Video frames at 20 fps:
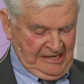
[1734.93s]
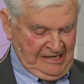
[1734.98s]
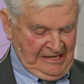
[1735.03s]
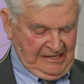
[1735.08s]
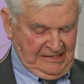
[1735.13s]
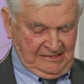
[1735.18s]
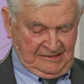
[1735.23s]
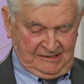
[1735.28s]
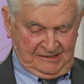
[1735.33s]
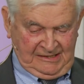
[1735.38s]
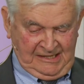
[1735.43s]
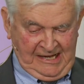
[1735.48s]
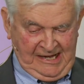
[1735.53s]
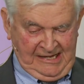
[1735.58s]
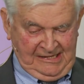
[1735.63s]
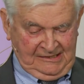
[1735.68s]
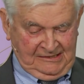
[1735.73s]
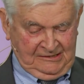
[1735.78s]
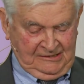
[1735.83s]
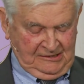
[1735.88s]
is
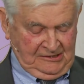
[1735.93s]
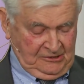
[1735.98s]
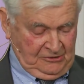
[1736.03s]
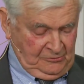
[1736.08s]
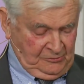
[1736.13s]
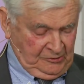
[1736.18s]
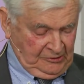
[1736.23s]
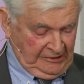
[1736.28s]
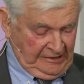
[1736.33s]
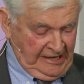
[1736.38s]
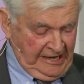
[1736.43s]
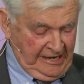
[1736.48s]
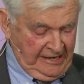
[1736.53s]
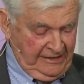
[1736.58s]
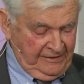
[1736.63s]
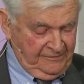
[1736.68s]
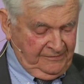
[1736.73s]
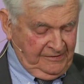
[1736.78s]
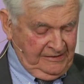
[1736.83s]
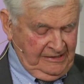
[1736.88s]
that you will
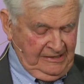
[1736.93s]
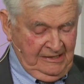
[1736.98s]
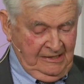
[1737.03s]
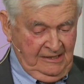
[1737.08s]
have,